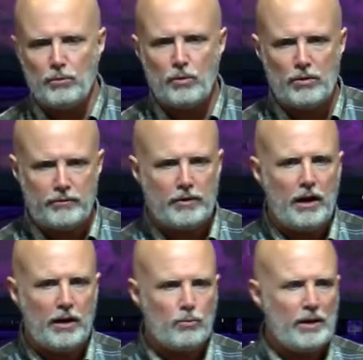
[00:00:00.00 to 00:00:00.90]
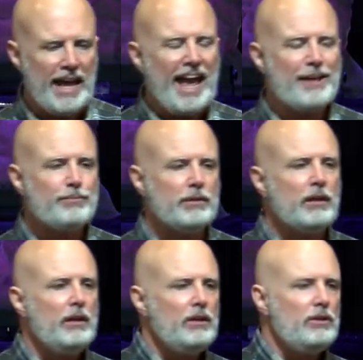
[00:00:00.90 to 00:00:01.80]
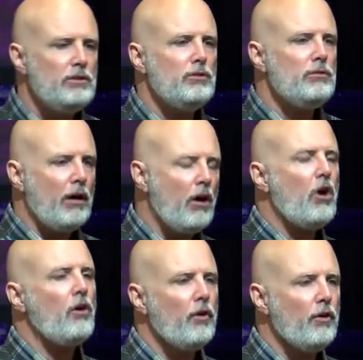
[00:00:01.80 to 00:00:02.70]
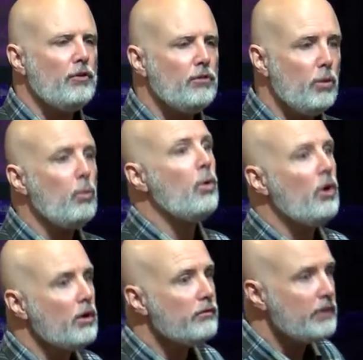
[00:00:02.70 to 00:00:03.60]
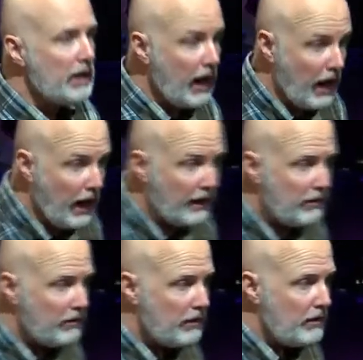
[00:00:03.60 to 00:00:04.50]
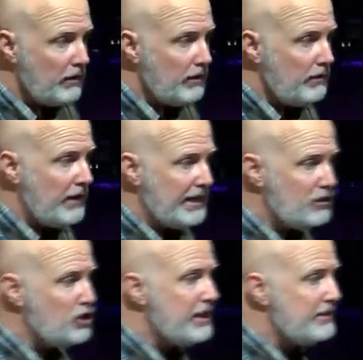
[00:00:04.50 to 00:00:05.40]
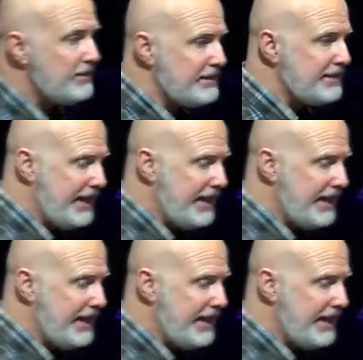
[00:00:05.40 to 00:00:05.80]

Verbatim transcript: of the Word of God. What happened? You heard the Word of God that Jesus